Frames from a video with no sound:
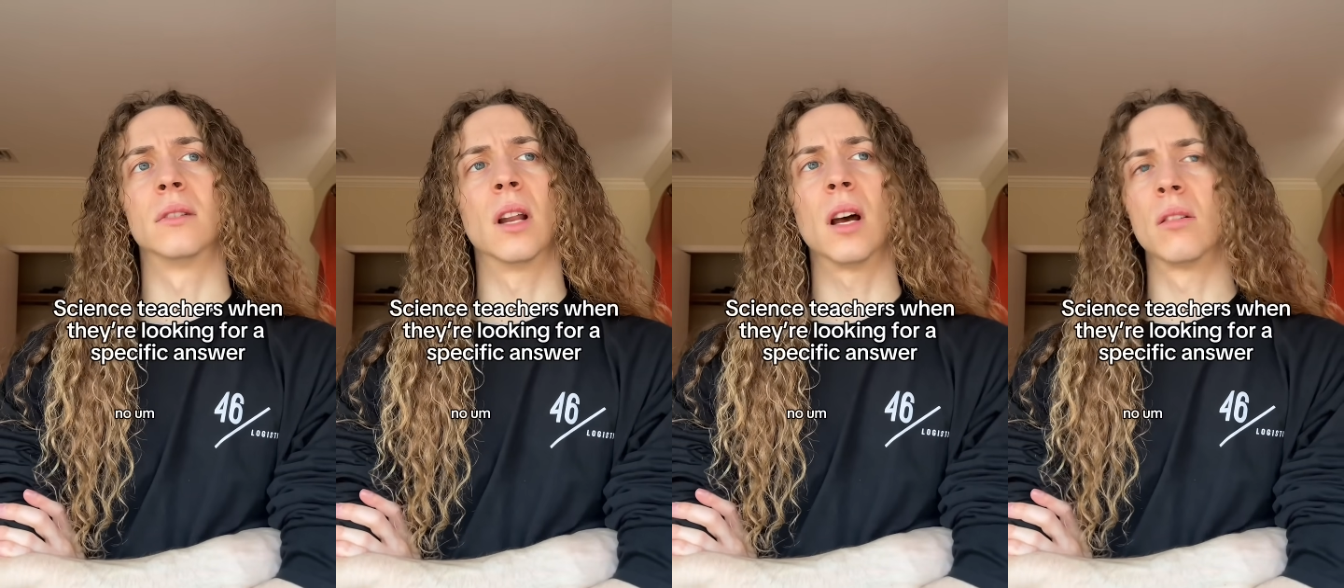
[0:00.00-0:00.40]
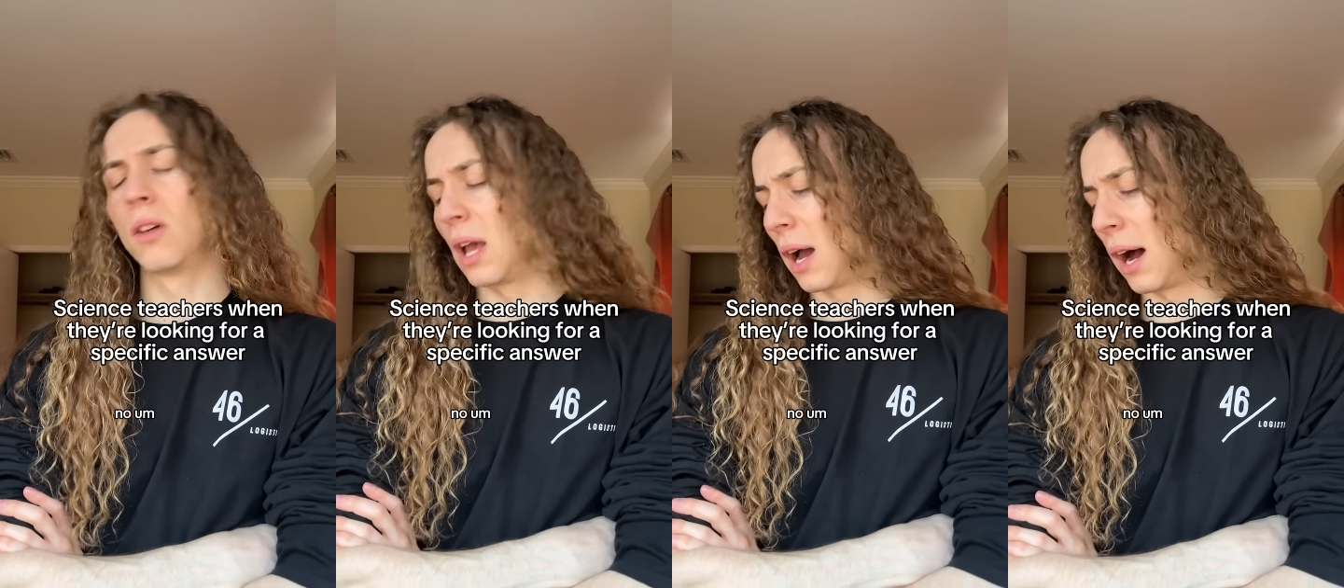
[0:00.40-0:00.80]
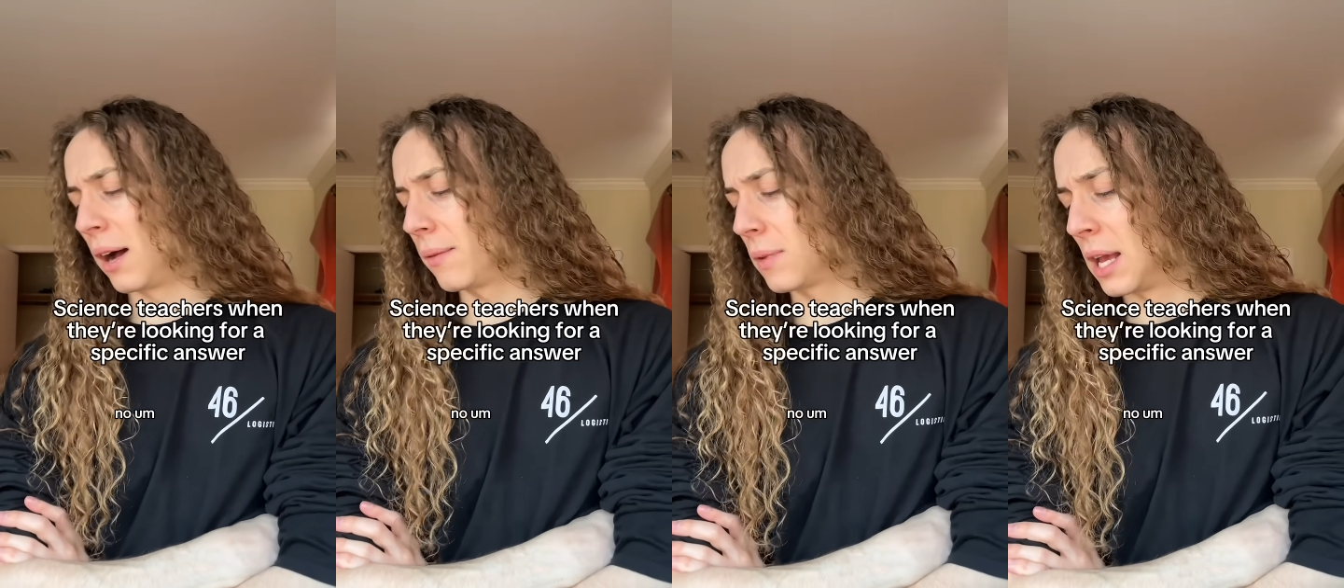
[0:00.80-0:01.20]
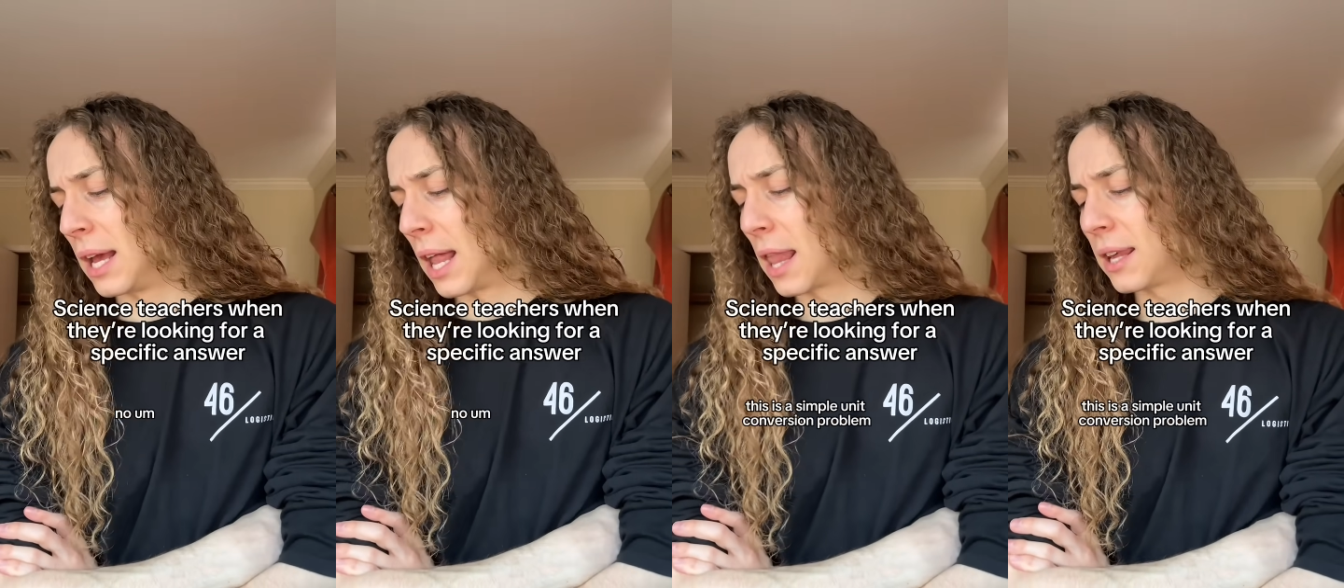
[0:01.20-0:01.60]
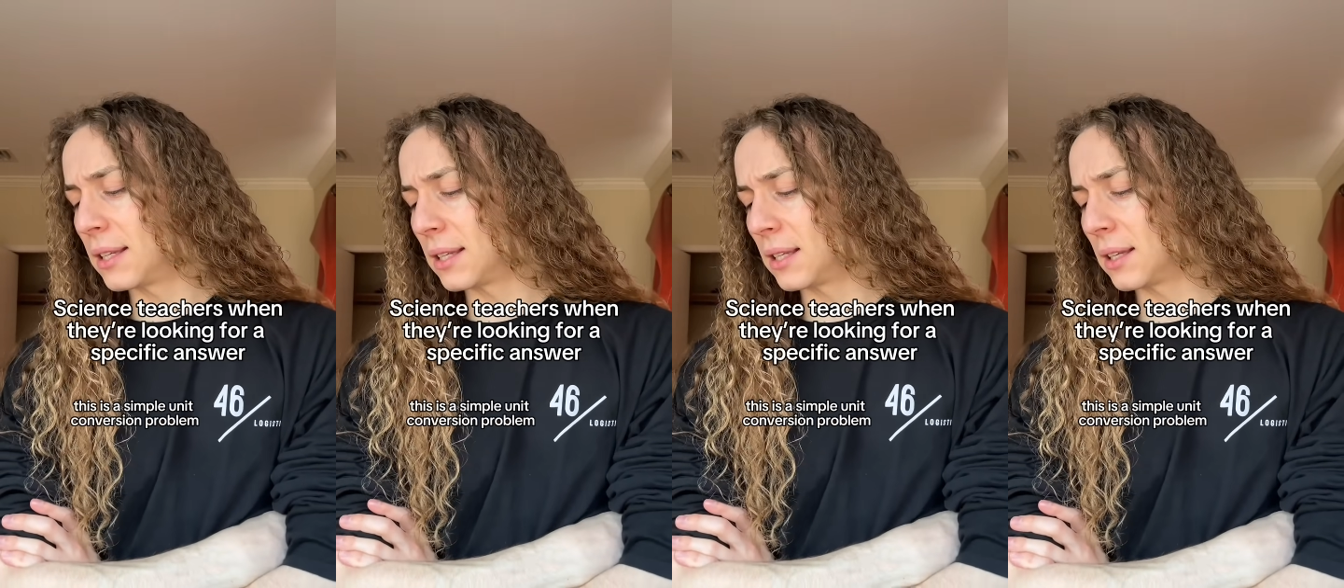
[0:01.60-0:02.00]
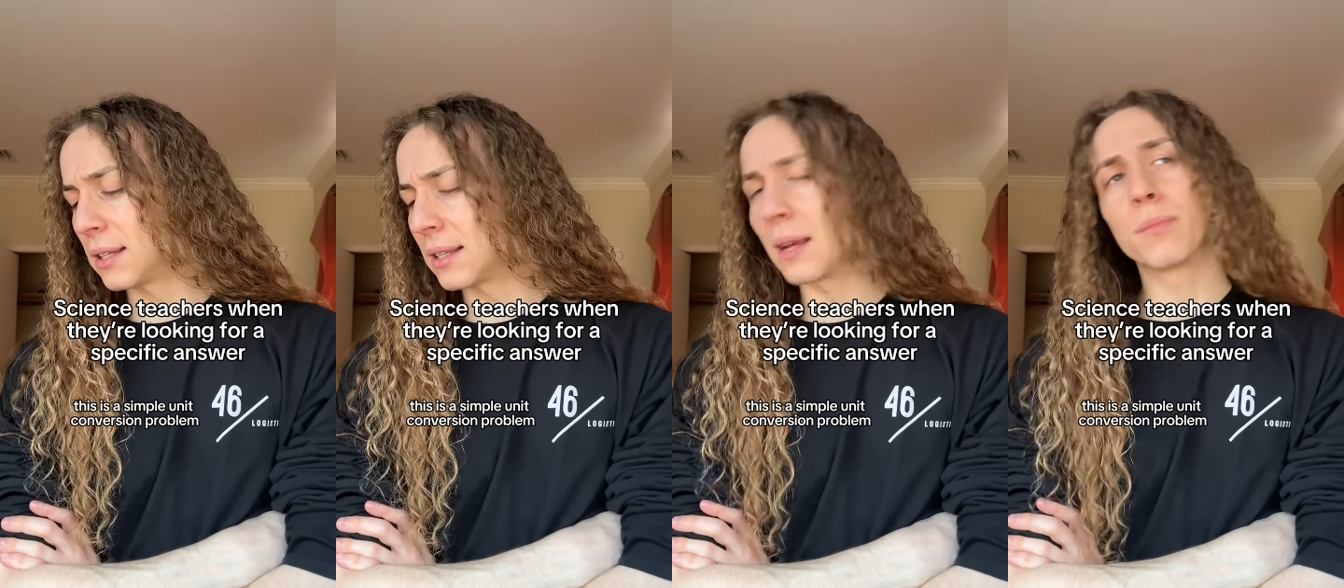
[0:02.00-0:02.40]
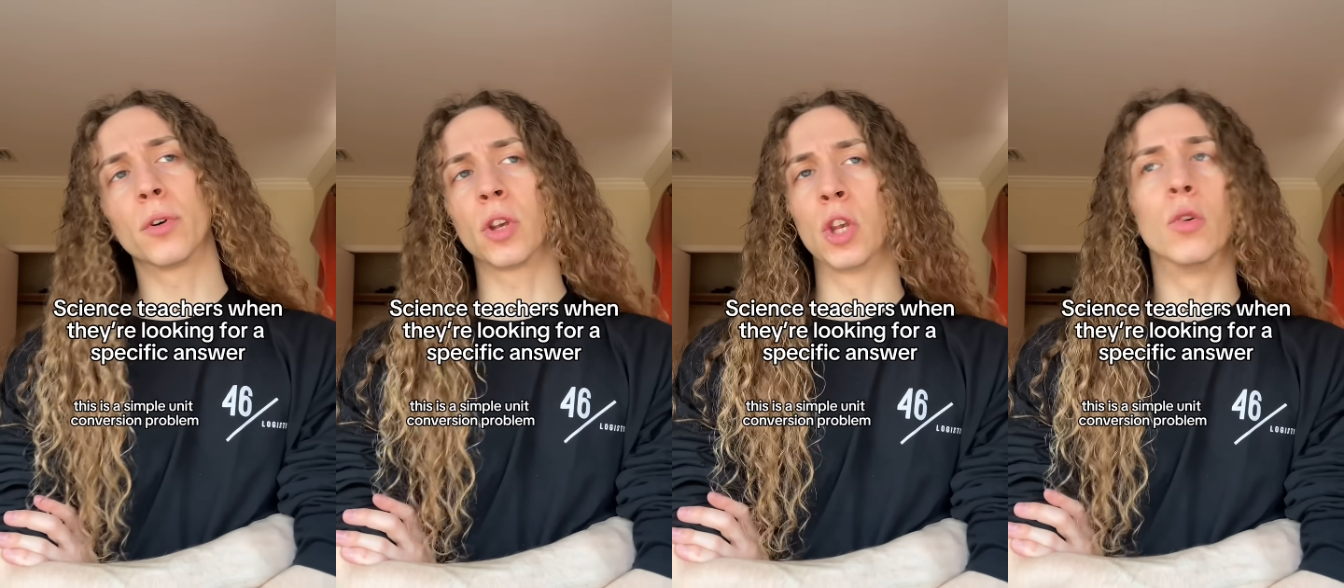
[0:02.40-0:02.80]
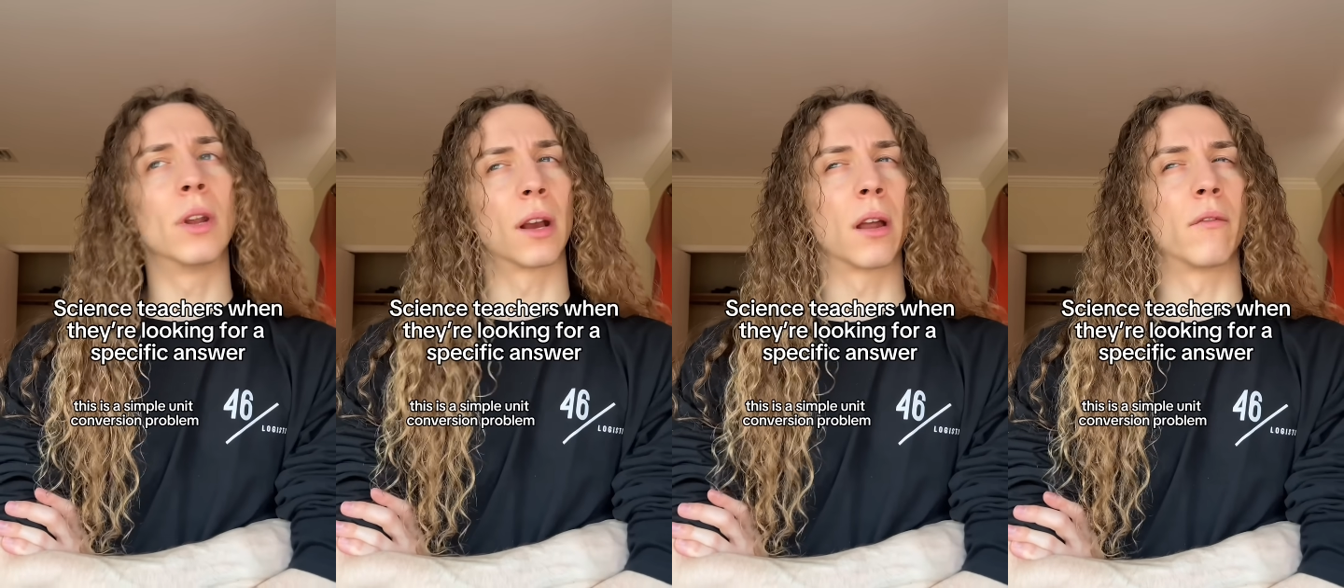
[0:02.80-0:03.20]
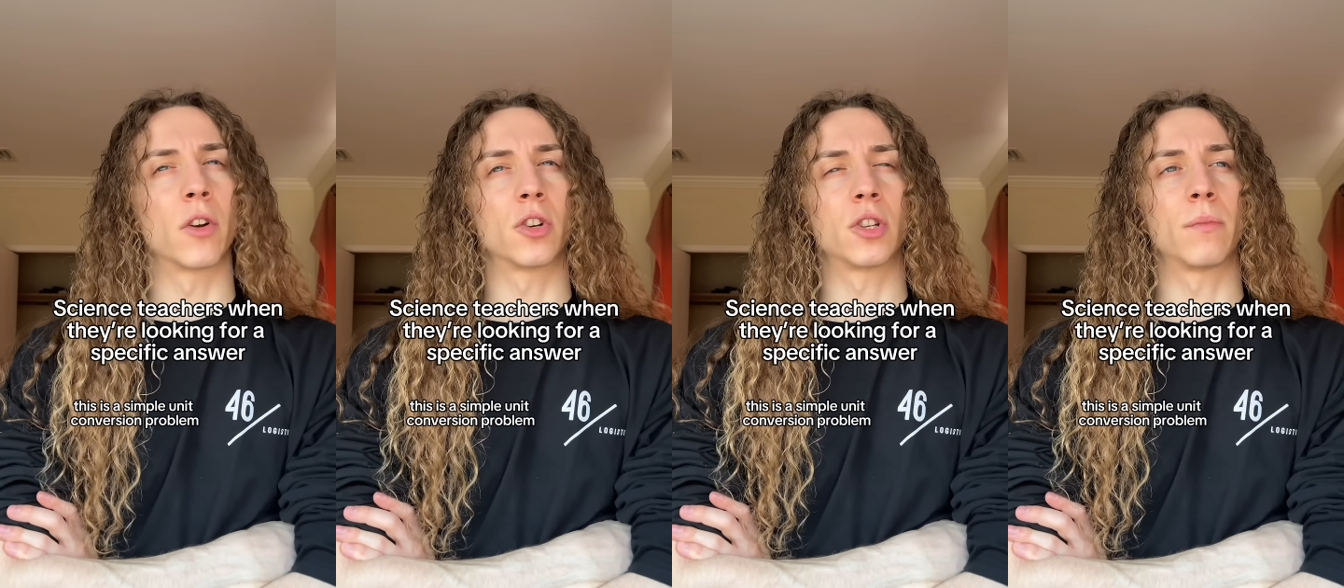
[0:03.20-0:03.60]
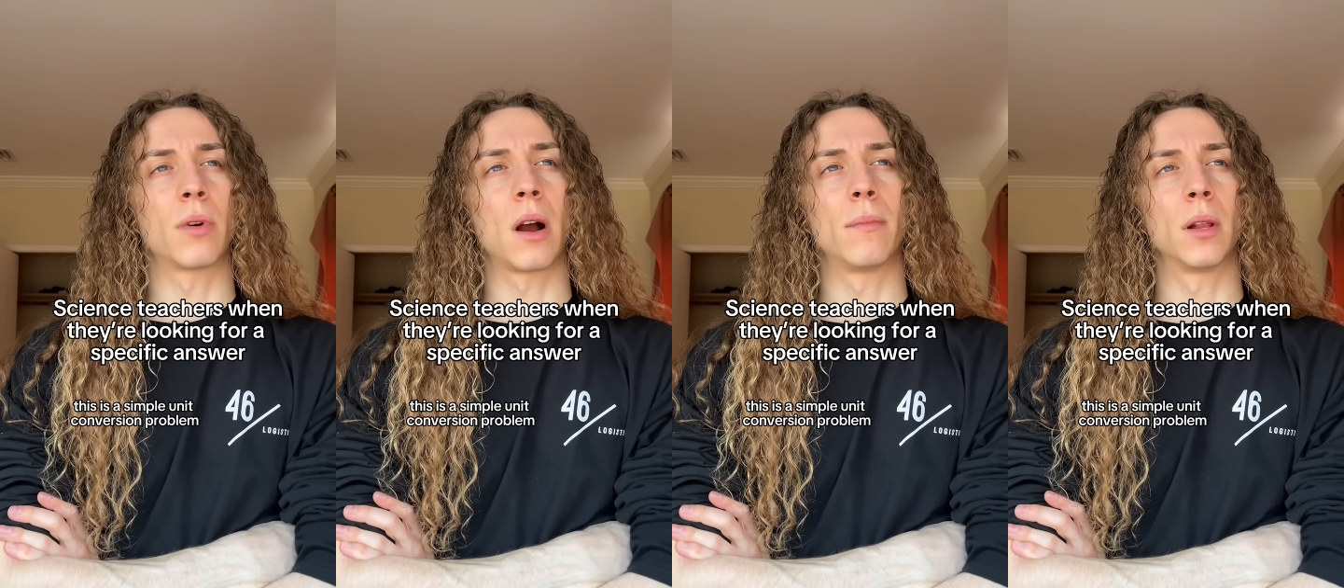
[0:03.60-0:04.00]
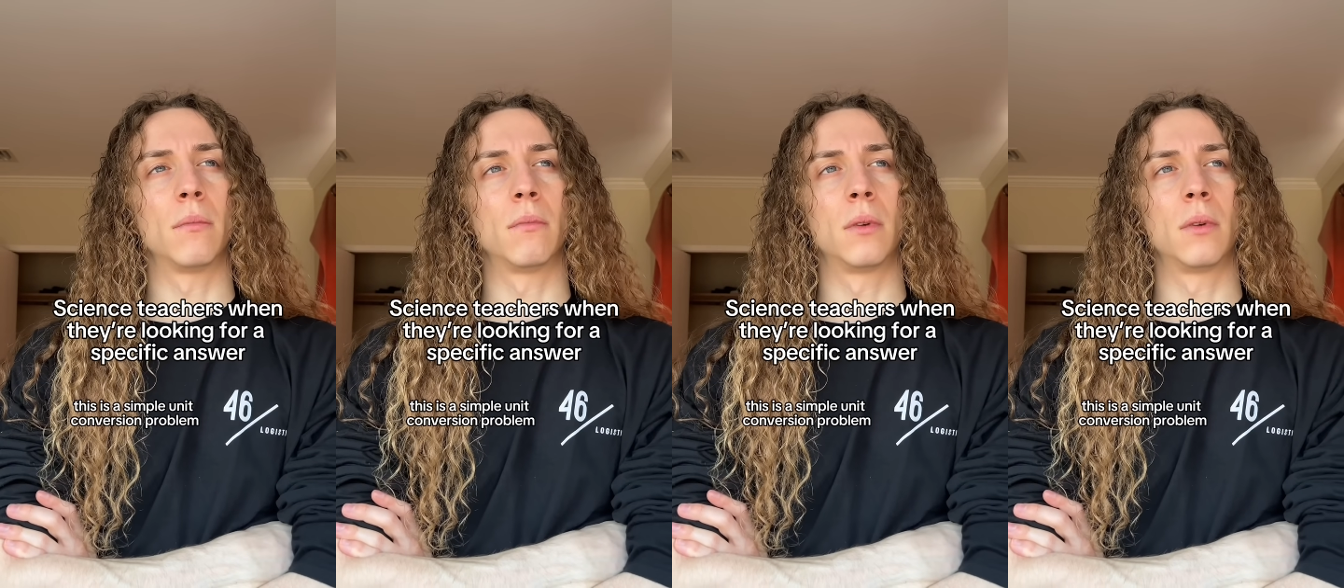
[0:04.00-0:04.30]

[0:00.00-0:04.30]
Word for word: No. Um, this is a simple unit conversion problem.